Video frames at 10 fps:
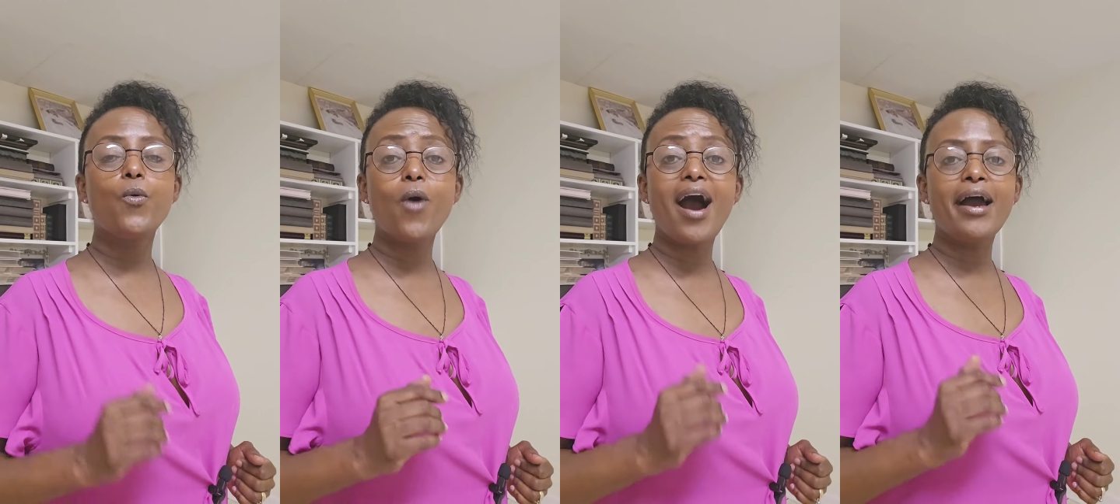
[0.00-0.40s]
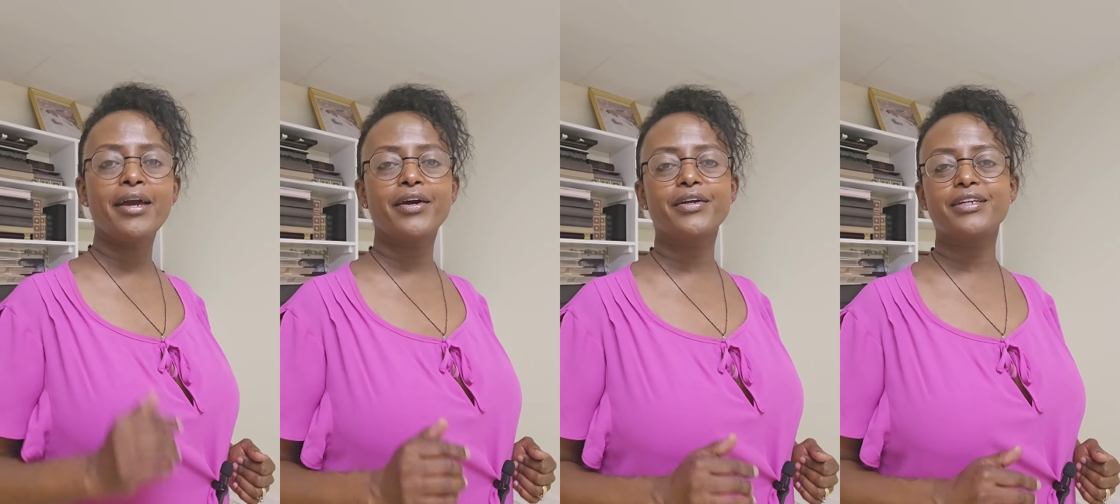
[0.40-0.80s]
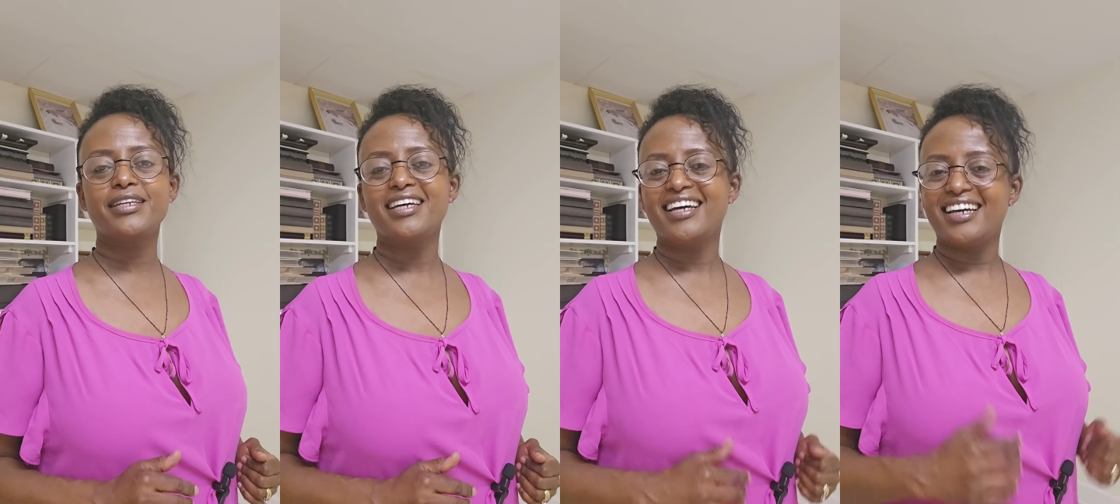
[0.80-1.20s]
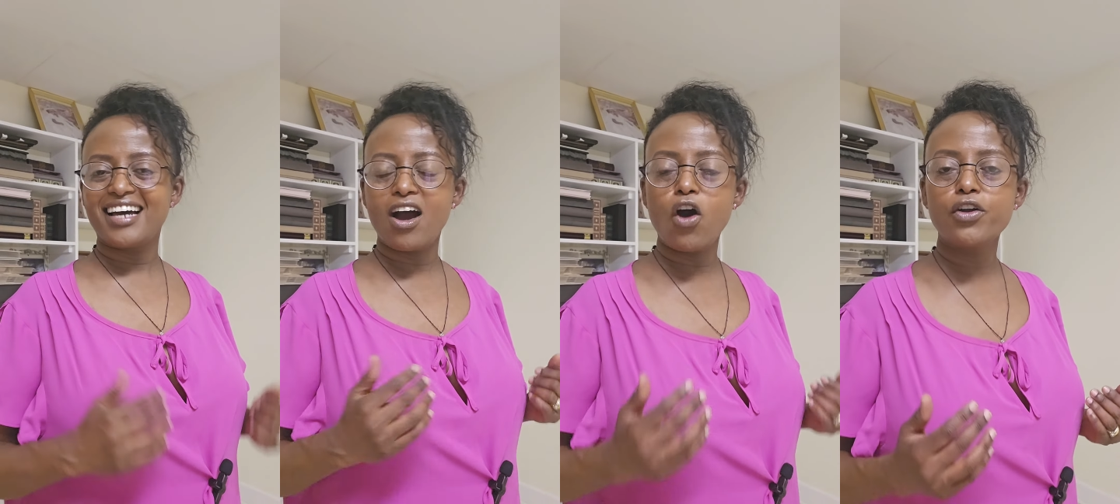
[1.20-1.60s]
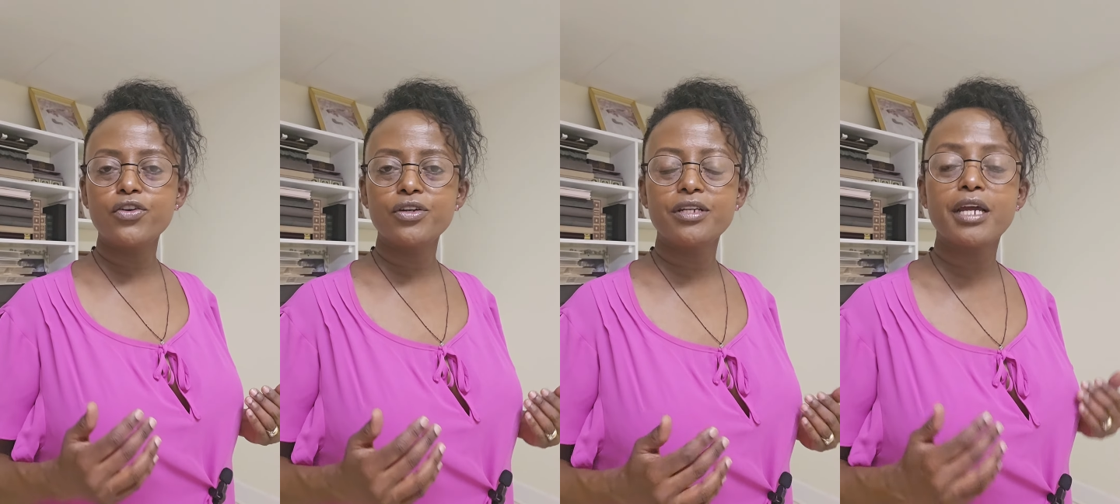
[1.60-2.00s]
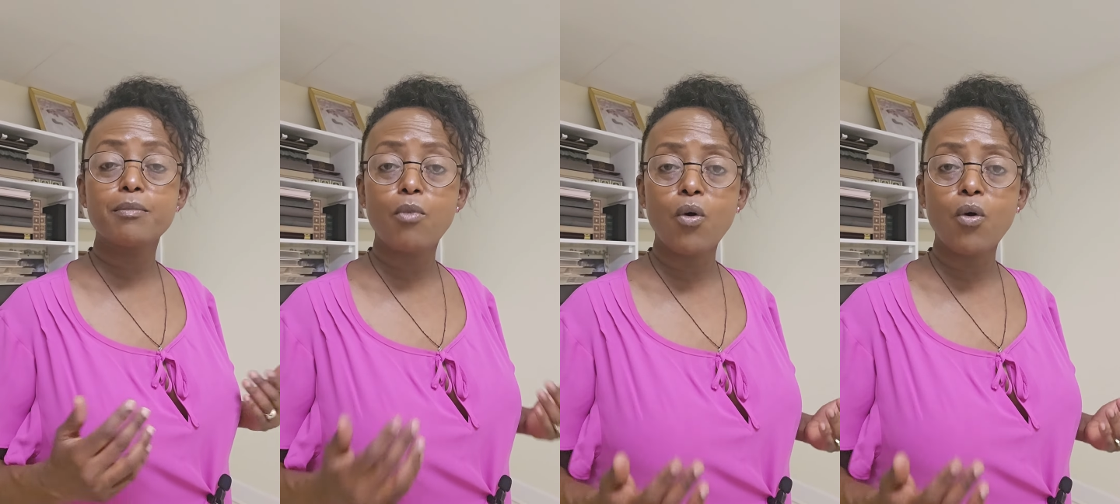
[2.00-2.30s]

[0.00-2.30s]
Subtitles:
who hired 100 and